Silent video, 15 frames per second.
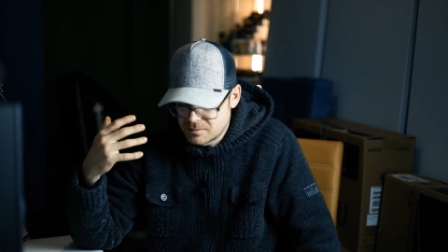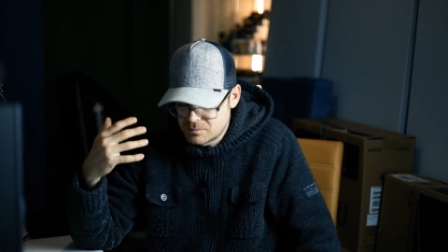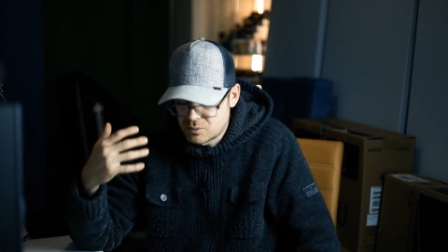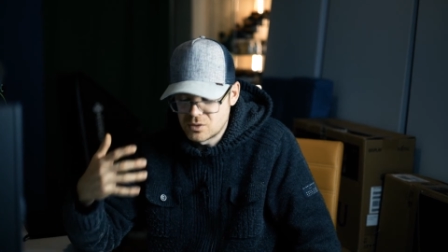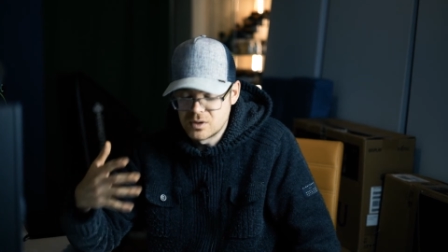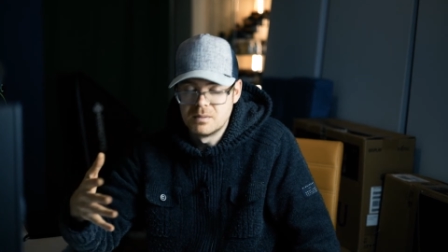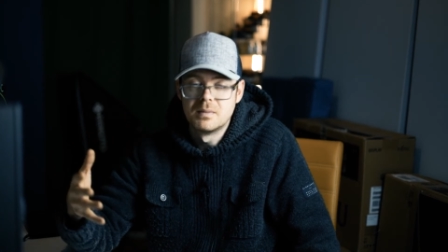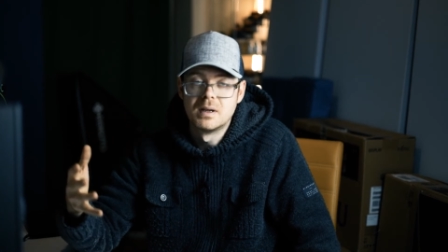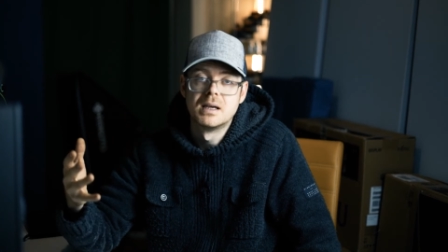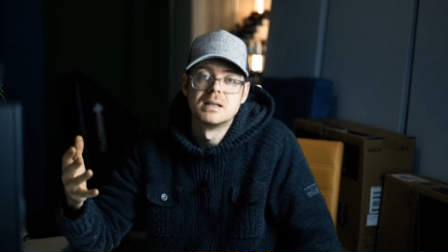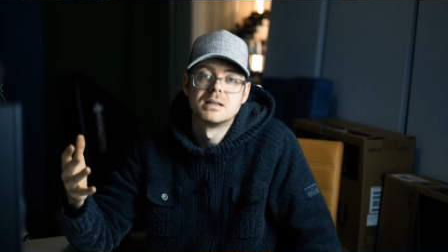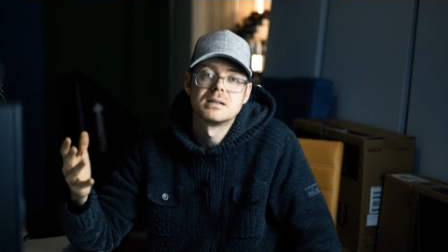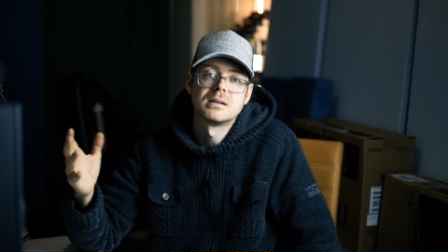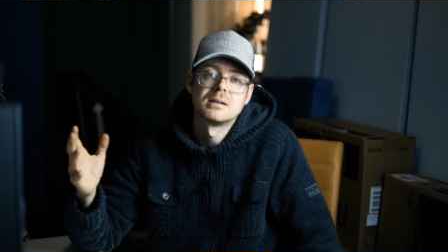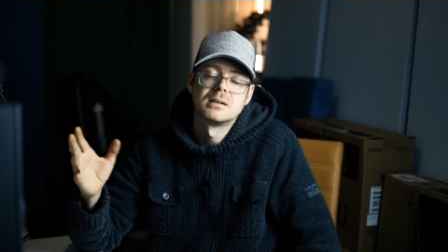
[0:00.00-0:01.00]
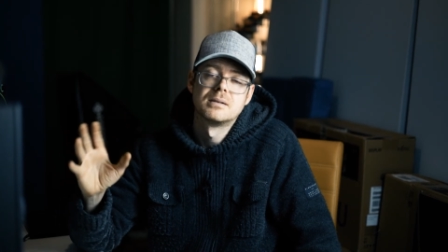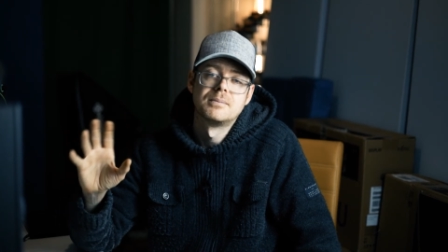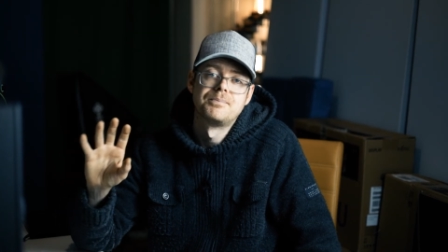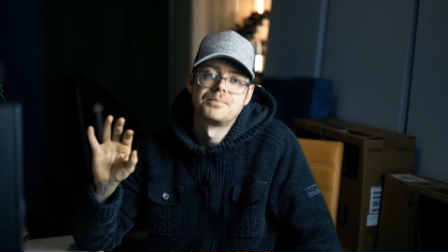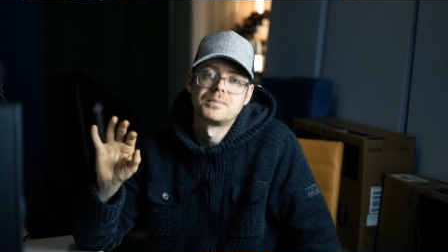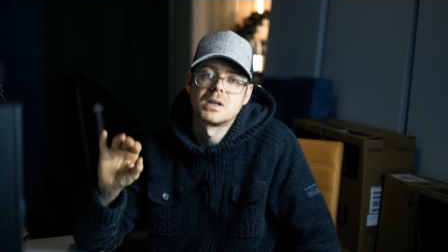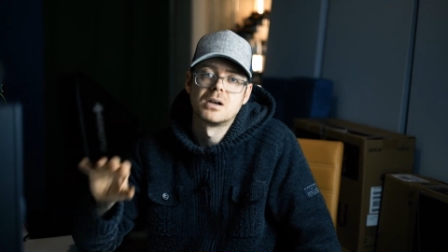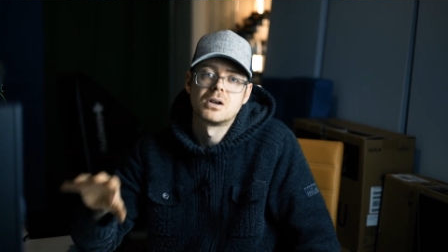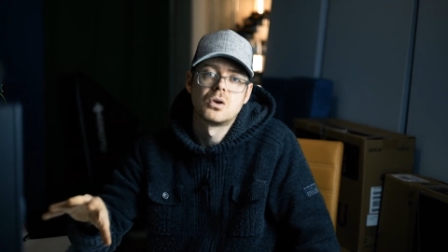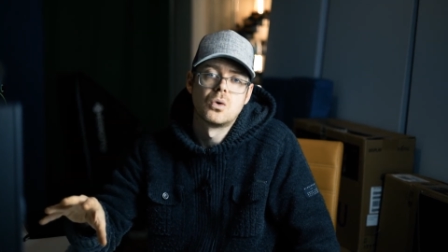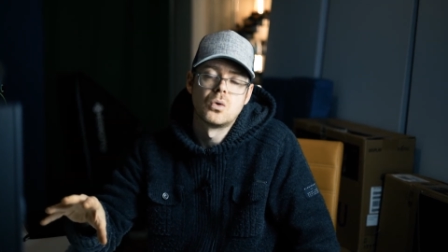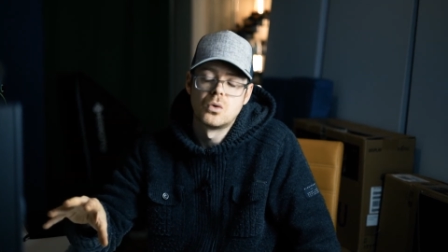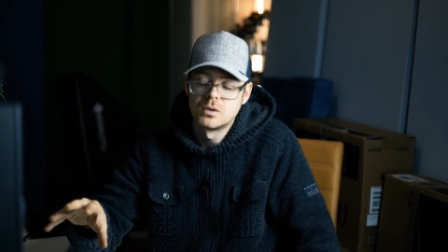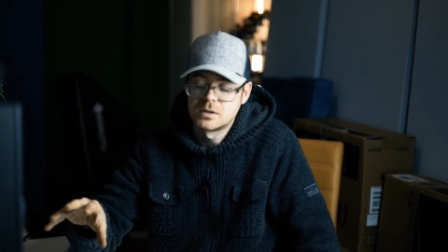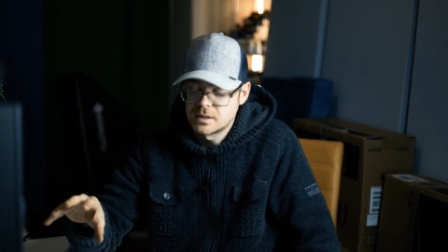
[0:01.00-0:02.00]
pre-made
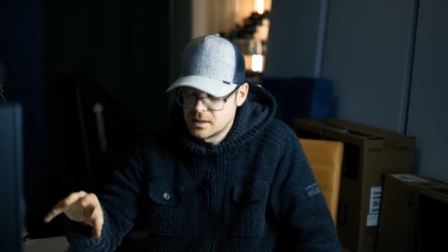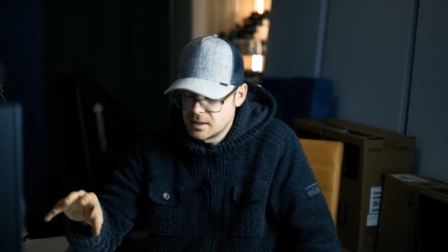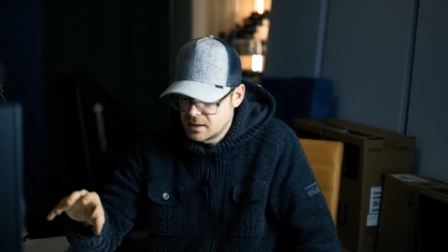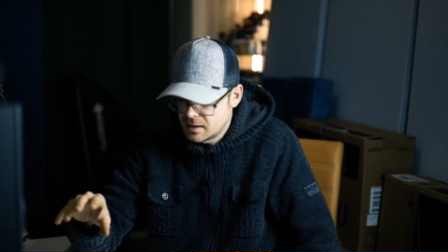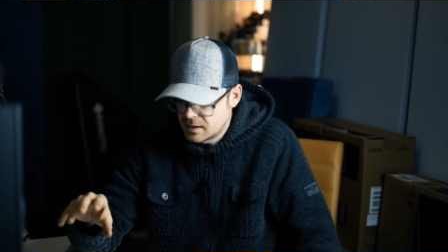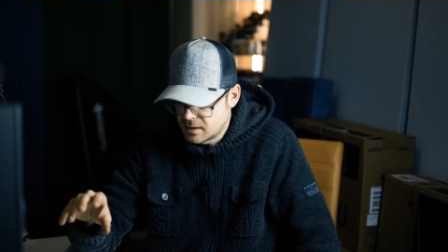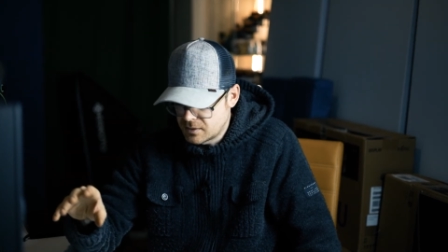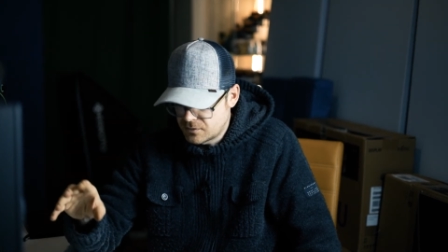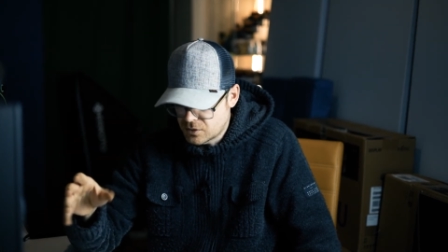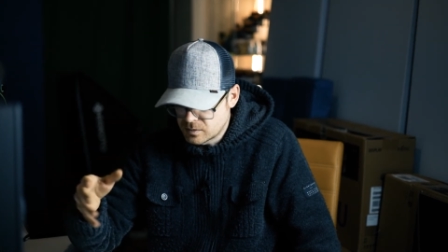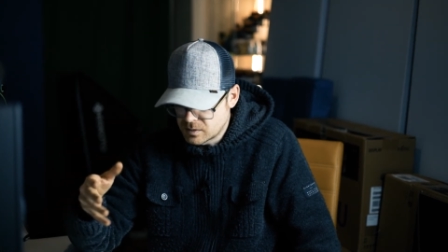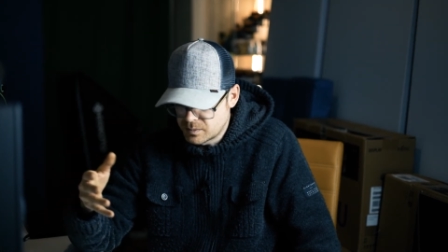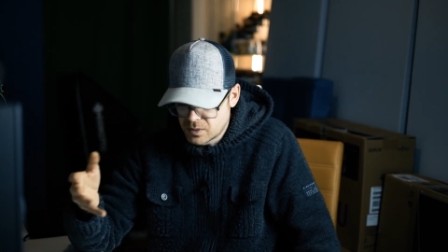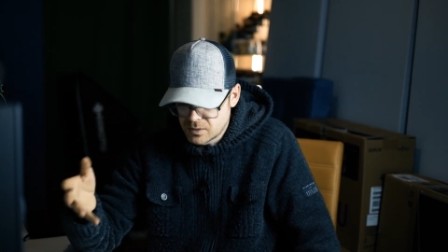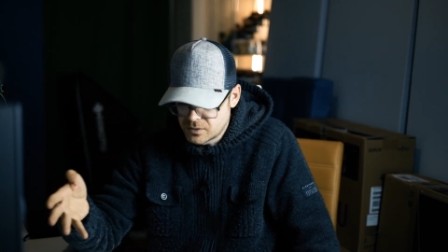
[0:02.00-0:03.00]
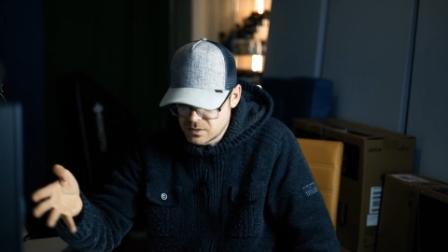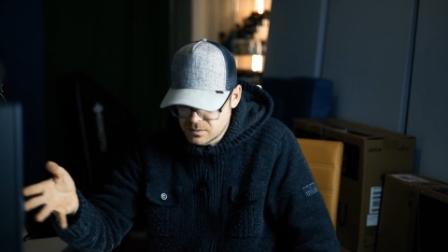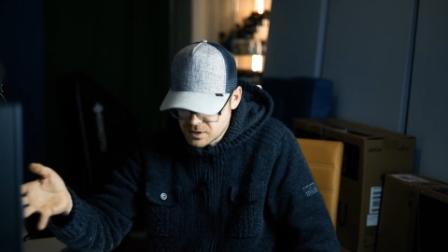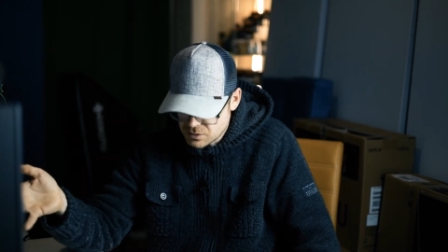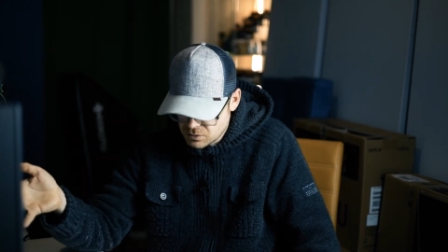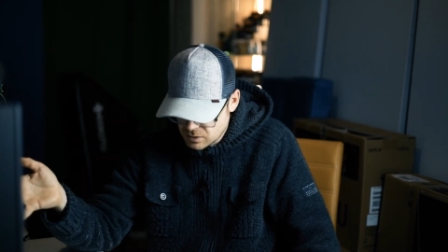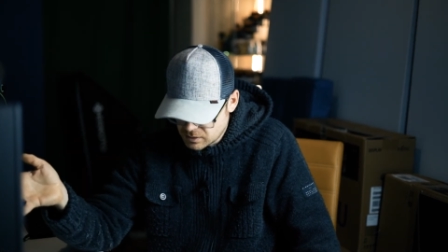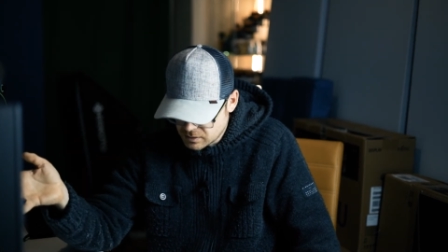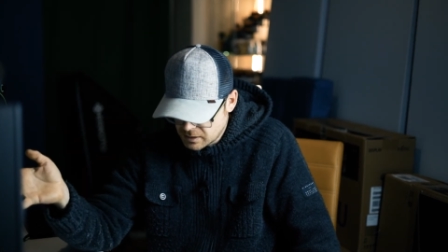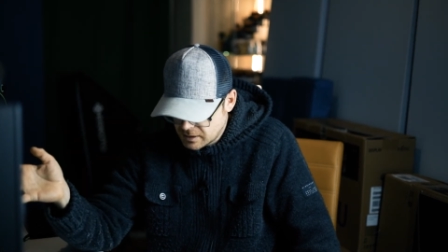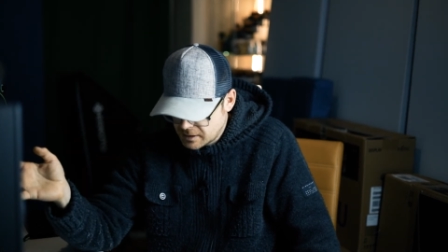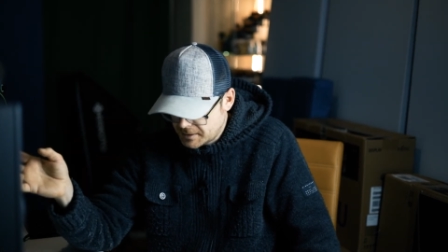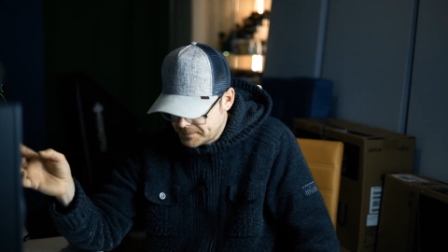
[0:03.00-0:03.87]
accord from the Perfumers World.